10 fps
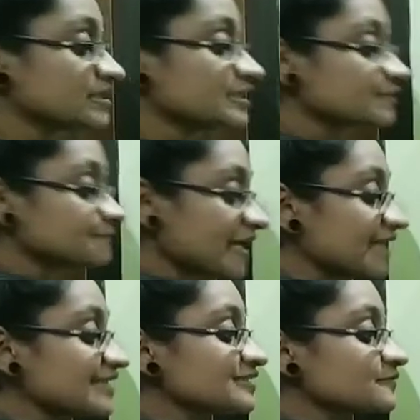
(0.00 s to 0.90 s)
the
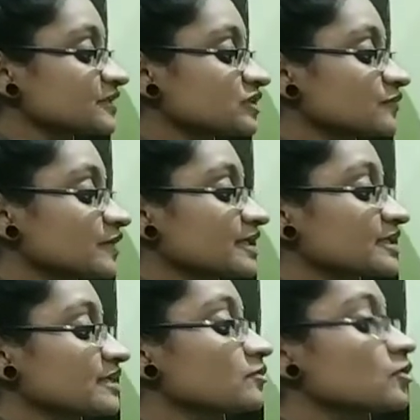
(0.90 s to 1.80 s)
space
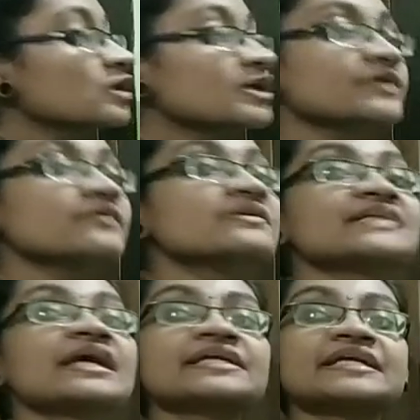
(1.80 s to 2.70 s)
between the molecules
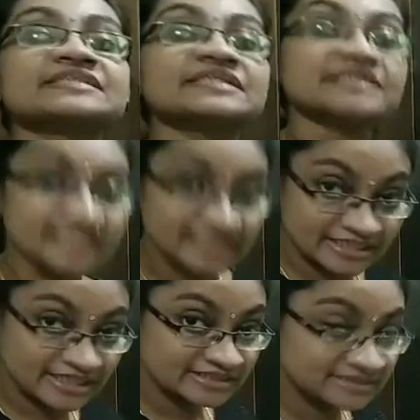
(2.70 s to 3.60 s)
are getting
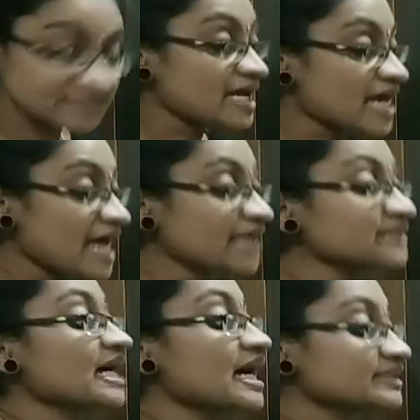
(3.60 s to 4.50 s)
increased
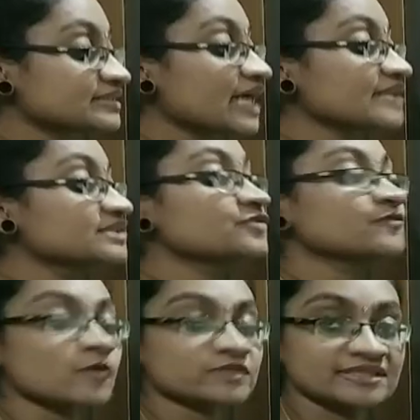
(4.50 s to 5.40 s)
and the attractive
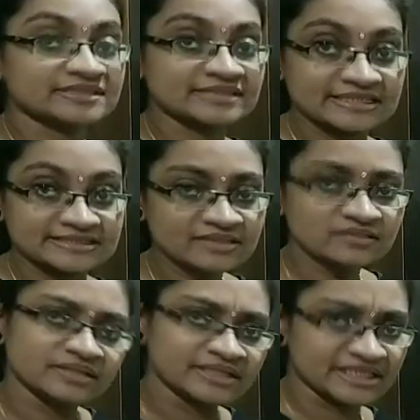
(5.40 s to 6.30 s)
force is
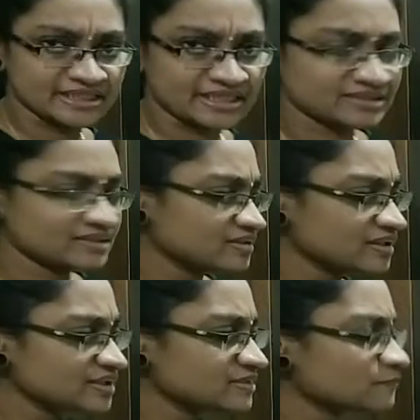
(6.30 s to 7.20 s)
getting decreased.
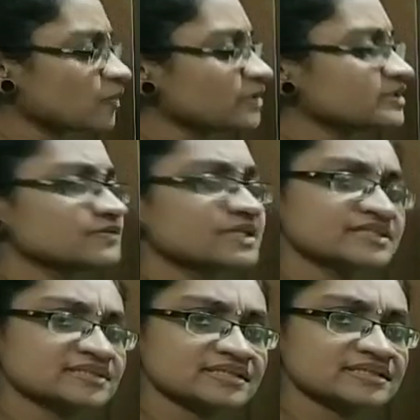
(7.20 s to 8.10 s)
These points we
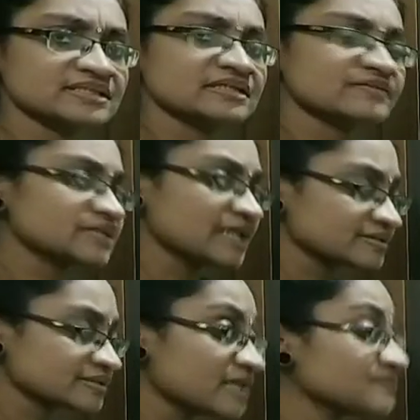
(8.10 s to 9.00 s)
discussed in our
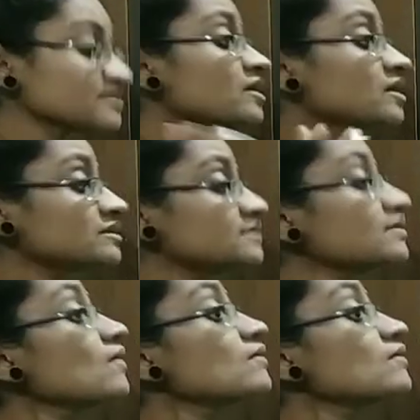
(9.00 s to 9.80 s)
last class. So,